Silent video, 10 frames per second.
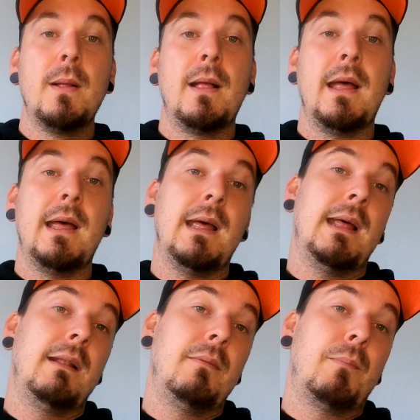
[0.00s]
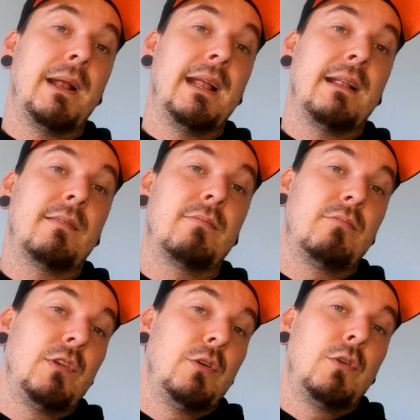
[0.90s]
and by that
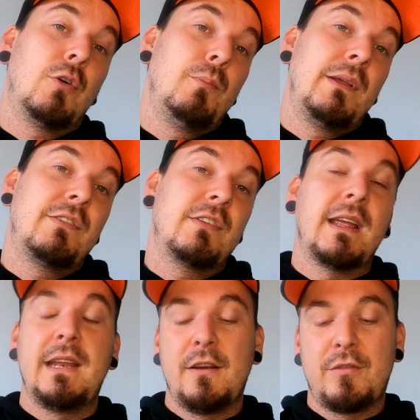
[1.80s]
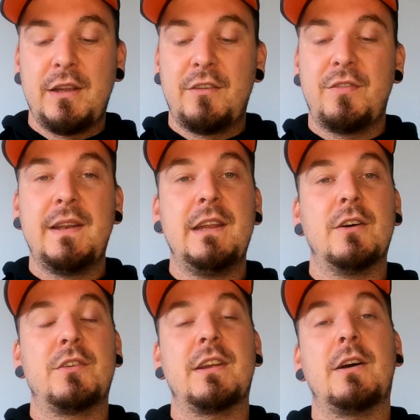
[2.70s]
you don't miss any of these
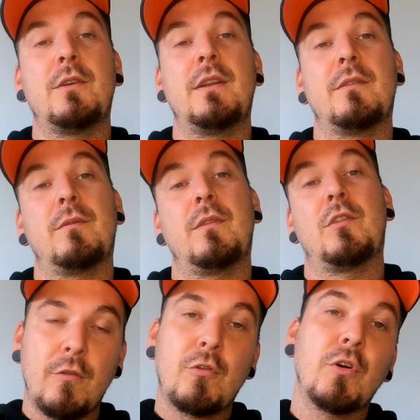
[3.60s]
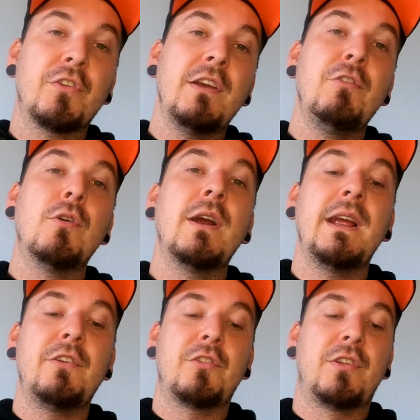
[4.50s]
videos out. Of course, if you are
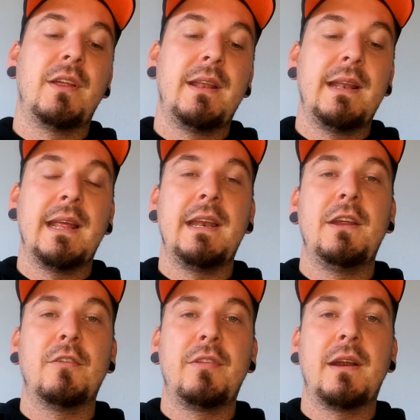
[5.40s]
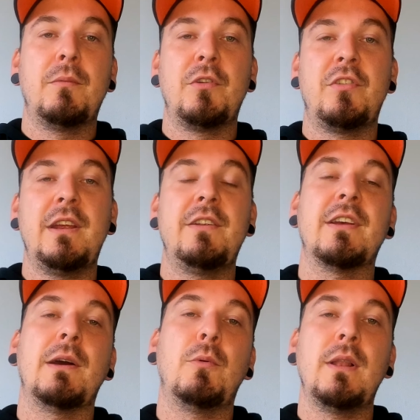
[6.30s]
interested in any of their machines,
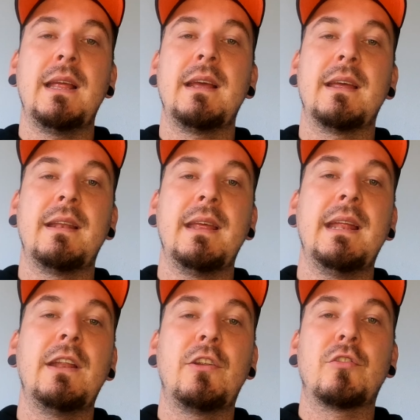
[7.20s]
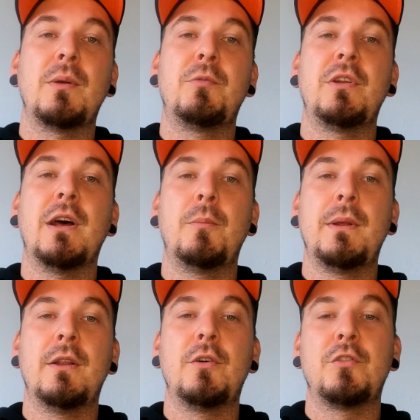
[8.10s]
I will link it in the description down
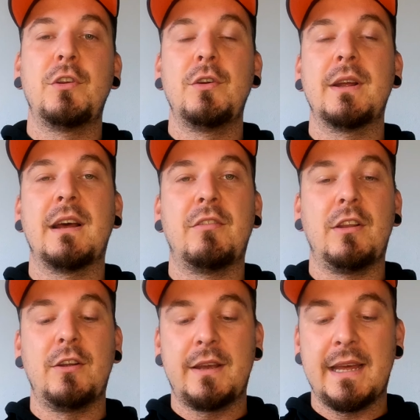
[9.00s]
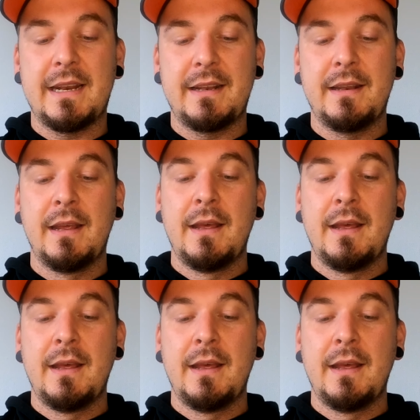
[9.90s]
below so you can have a look at it.